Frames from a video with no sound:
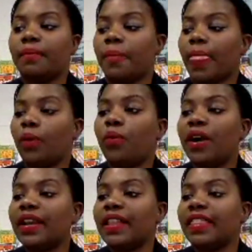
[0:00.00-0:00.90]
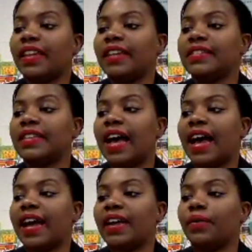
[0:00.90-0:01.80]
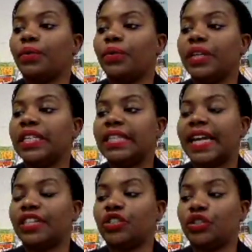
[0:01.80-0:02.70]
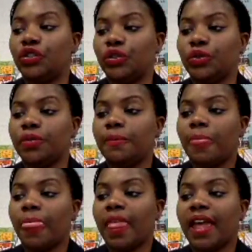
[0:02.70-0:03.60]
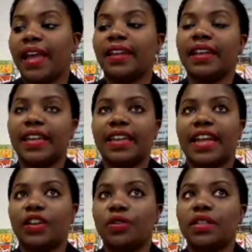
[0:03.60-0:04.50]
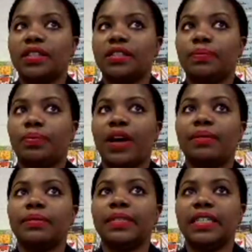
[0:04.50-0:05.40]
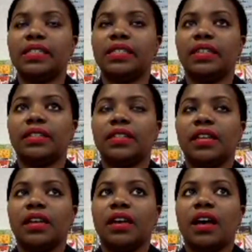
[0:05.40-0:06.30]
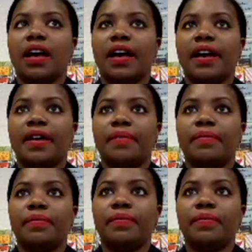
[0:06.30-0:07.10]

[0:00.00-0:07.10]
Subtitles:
one of the things that I really like to do, and again, I know this probably isn't, a